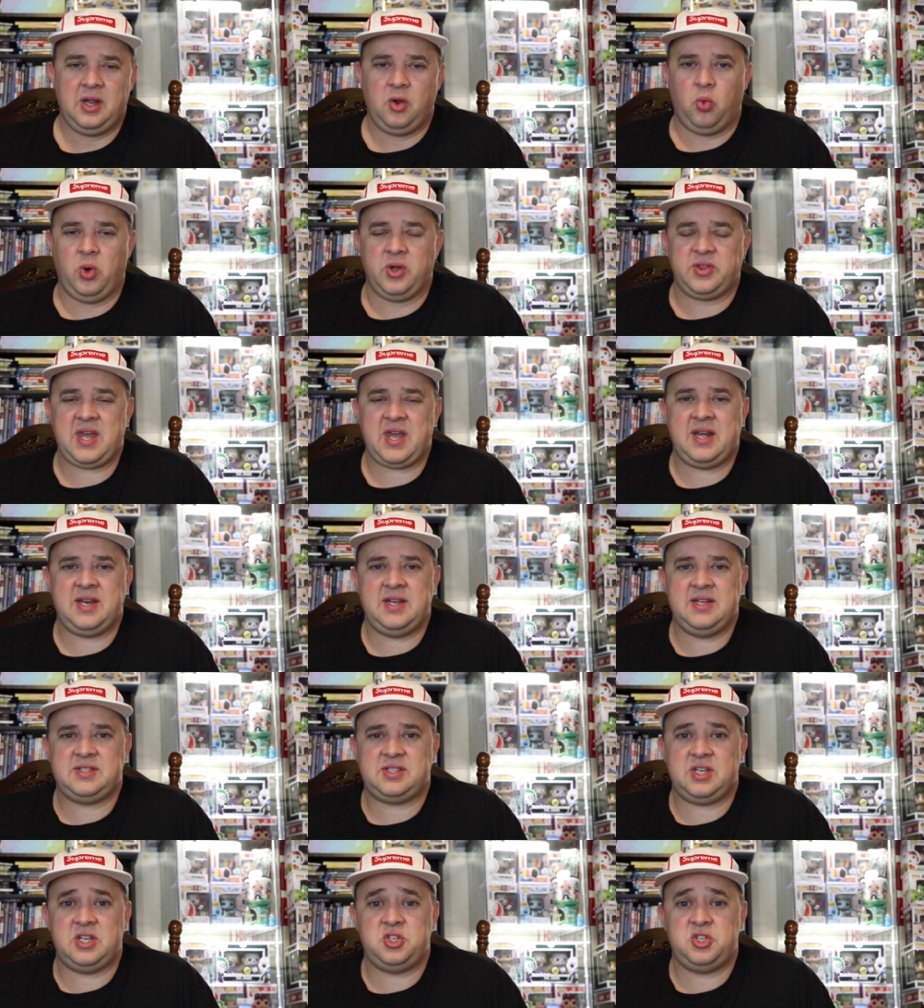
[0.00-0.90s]
What that
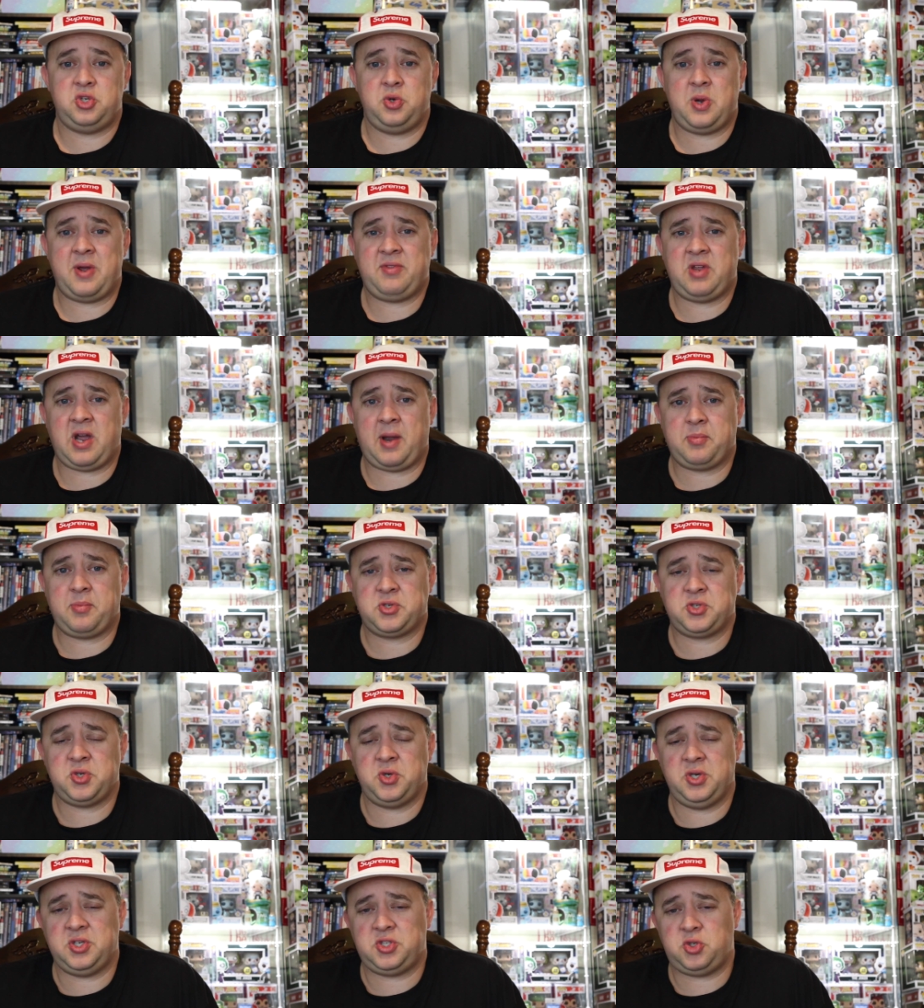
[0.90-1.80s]
is you have the
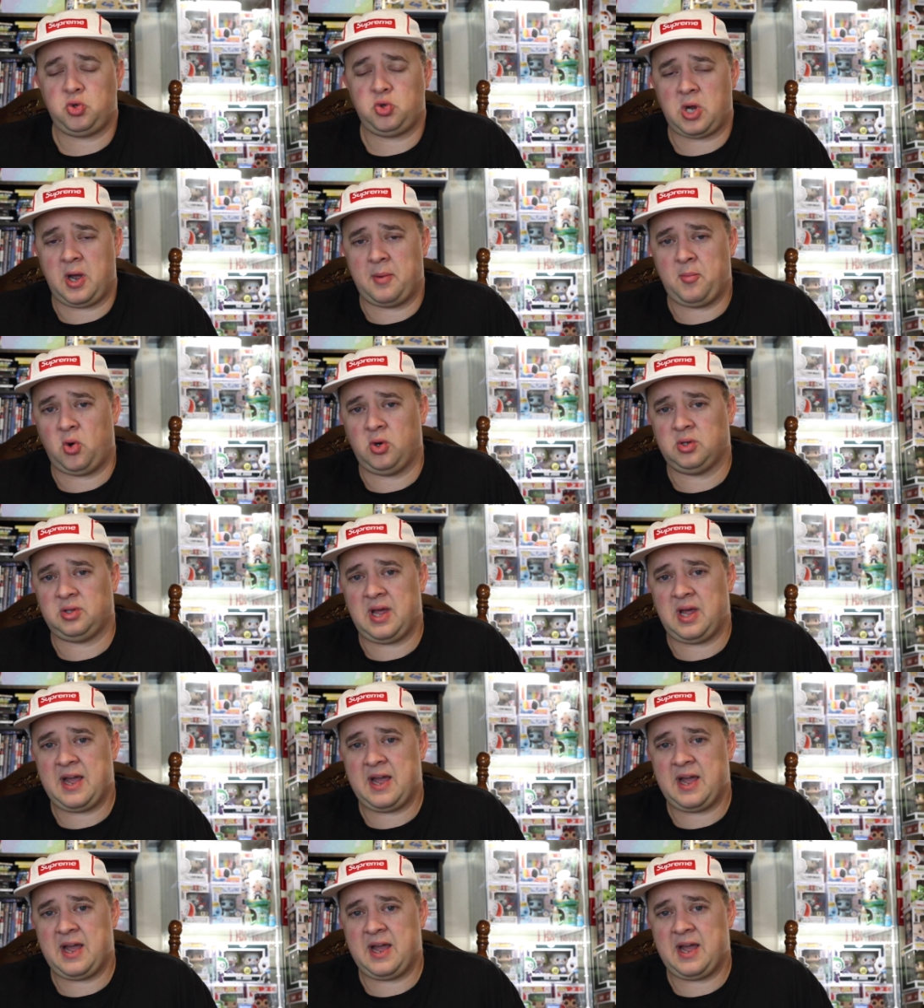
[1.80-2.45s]
opportunity to come on